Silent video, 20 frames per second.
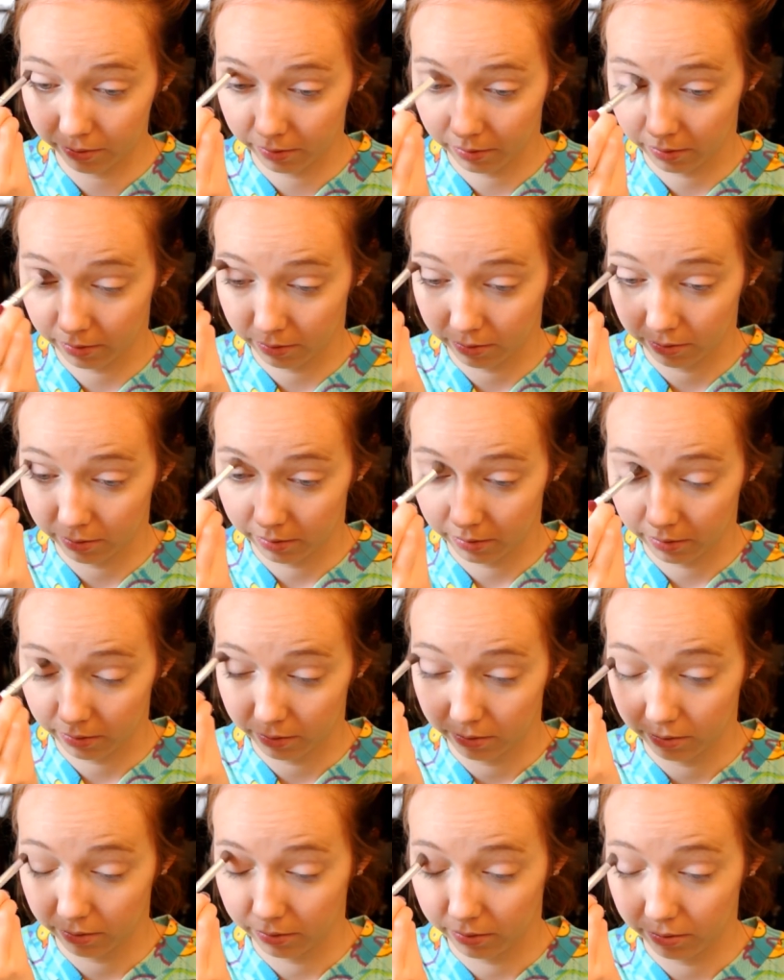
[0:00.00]

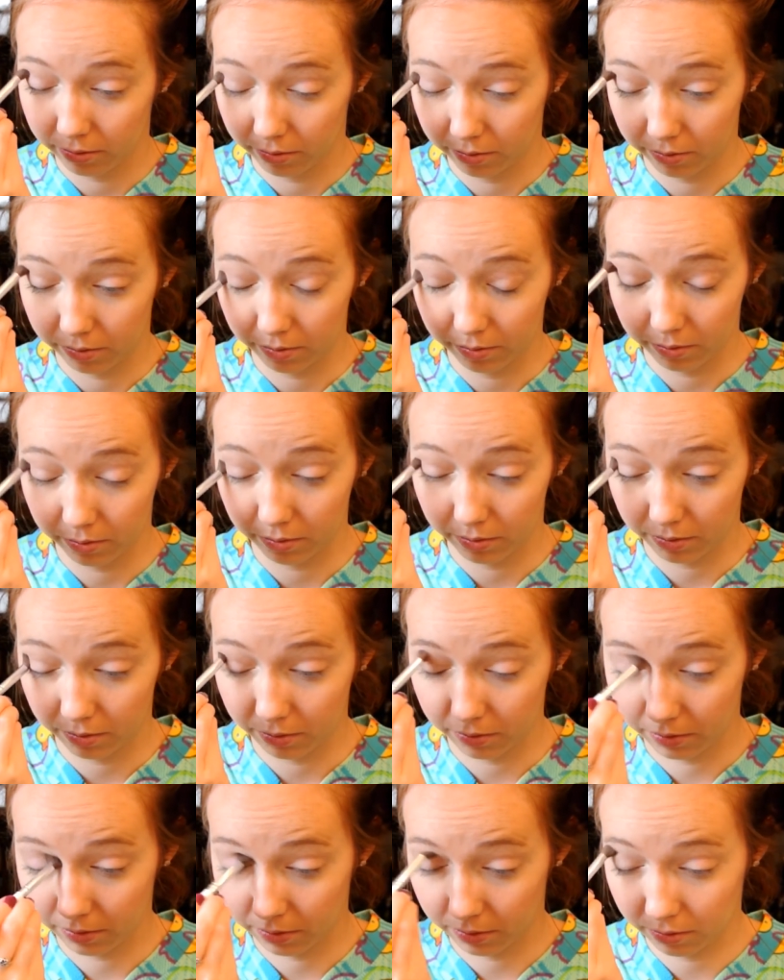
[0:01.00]

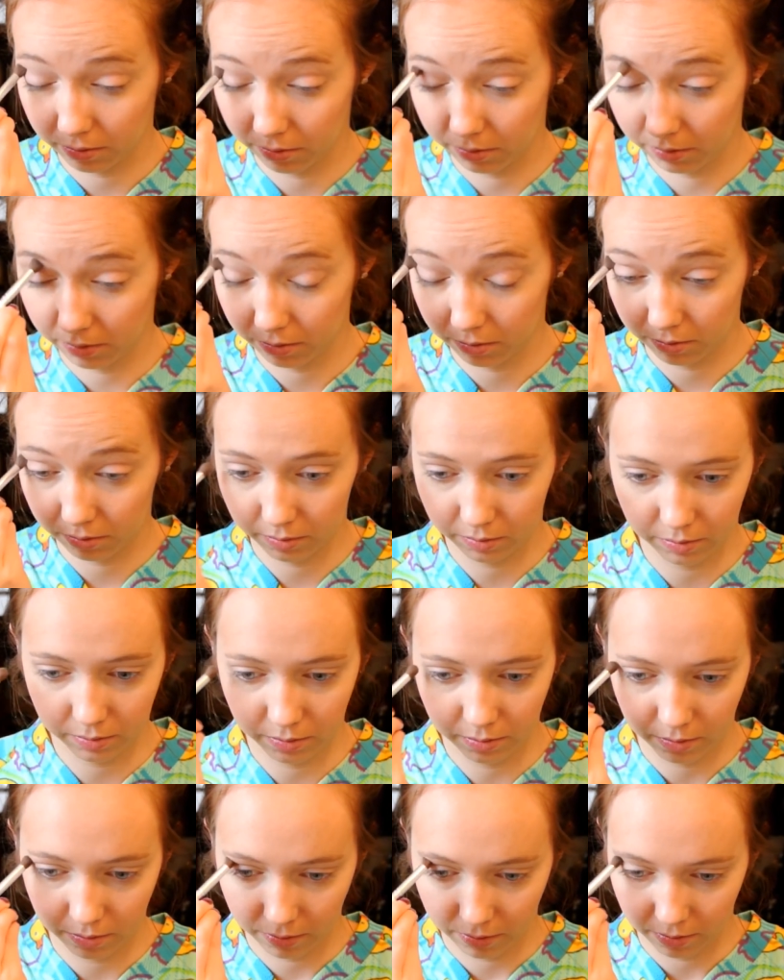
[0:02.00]

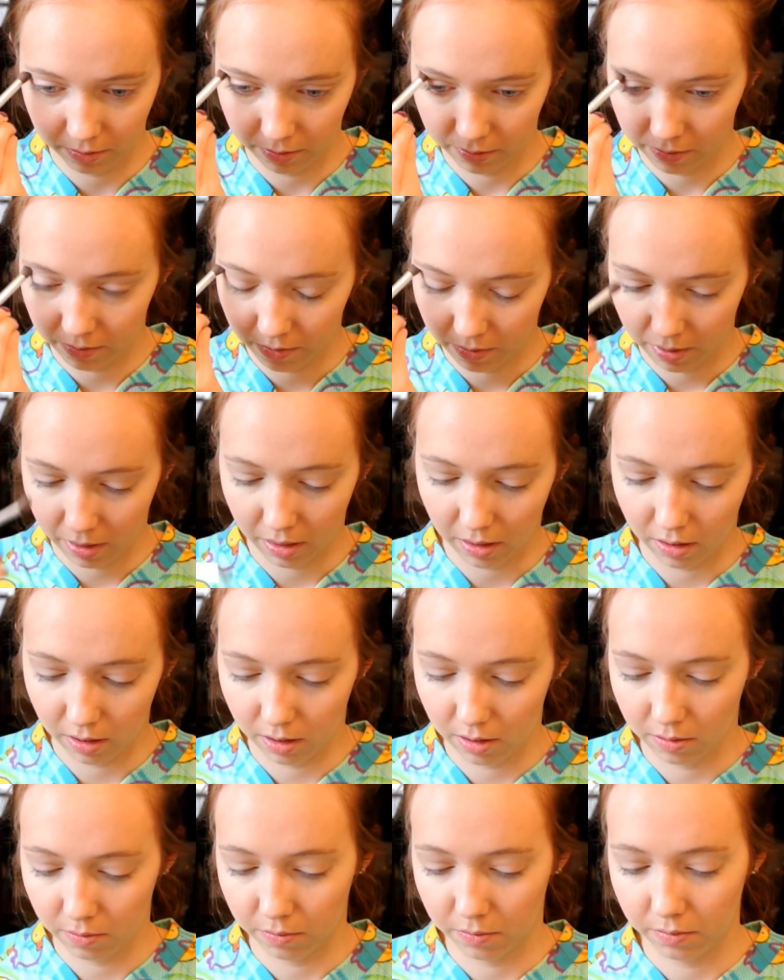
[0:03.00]

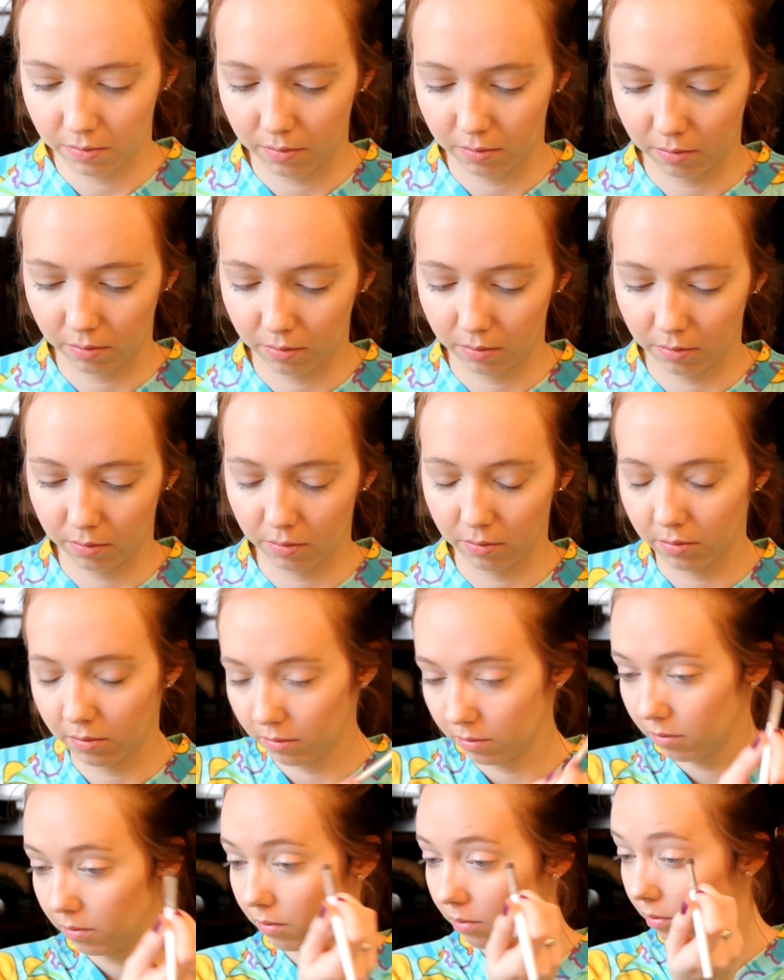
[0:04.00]

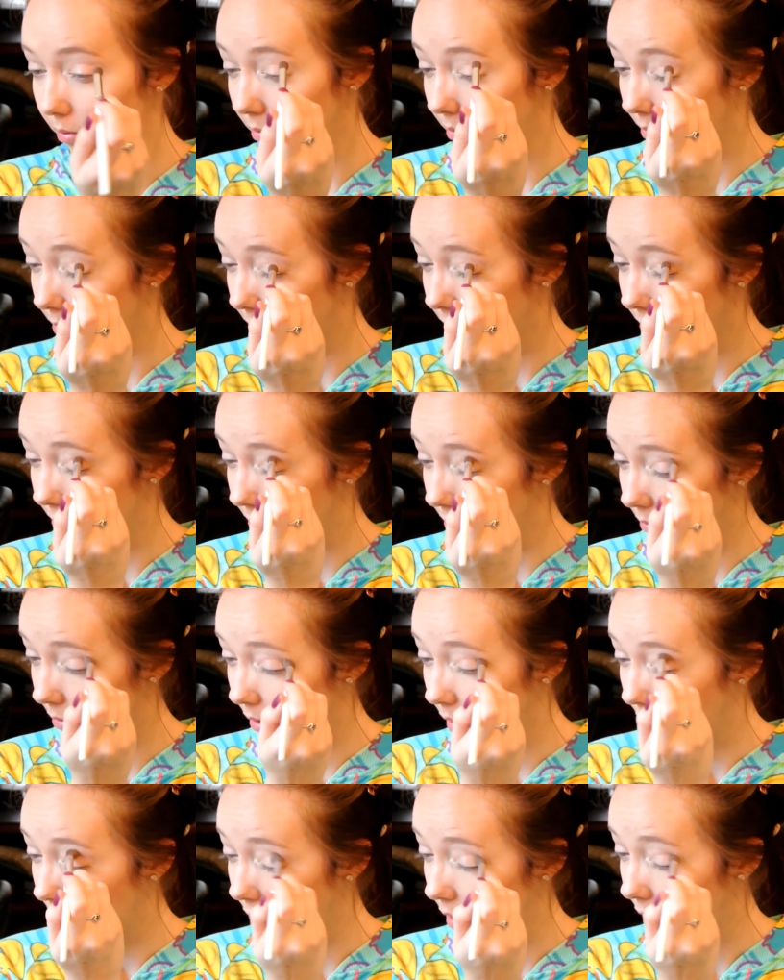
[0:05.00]

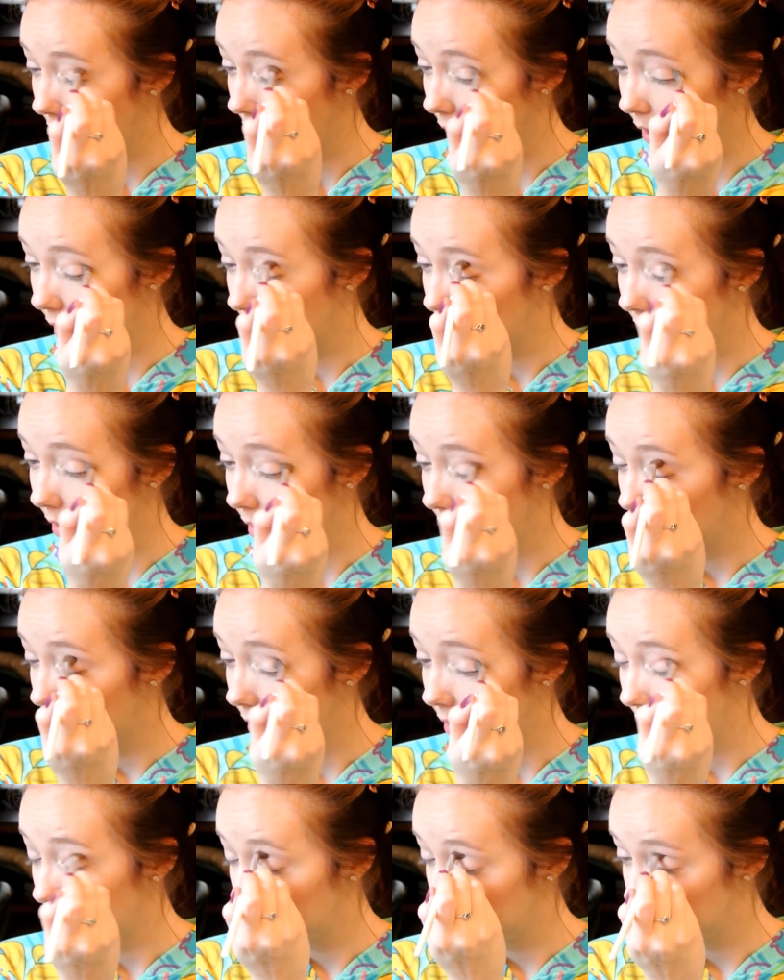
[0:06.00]

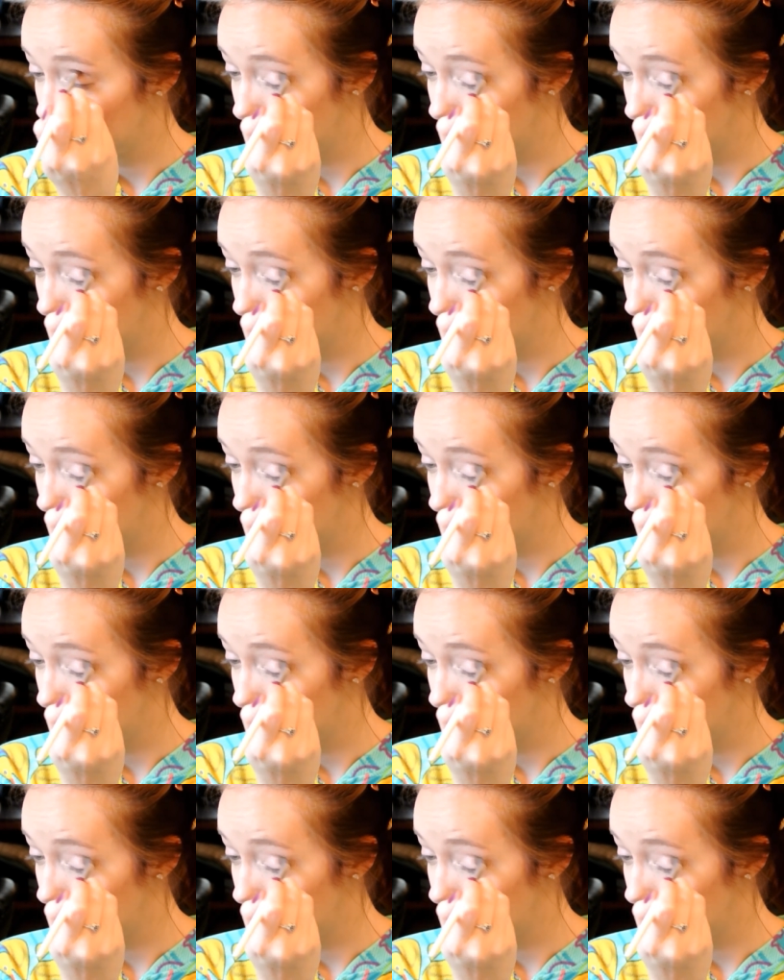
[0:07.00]
[no speech]